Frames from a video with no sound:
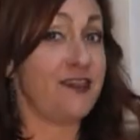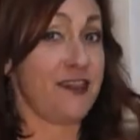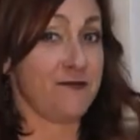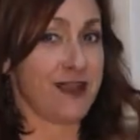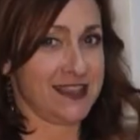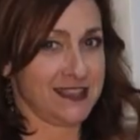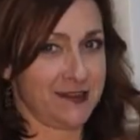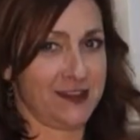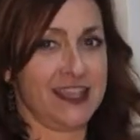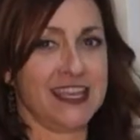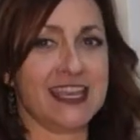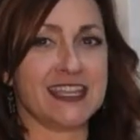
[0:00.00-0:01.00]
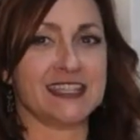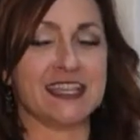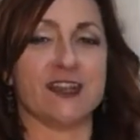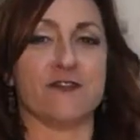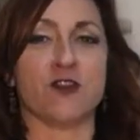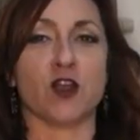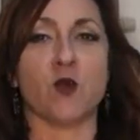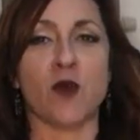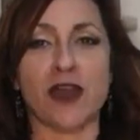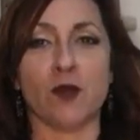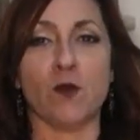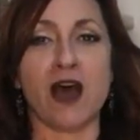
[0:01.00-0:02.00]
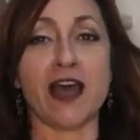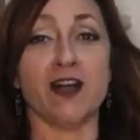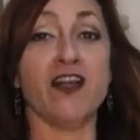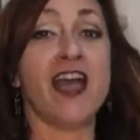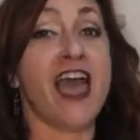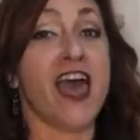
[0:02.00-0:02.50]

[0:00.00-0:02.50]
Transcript: They raised their kids here for quite a while,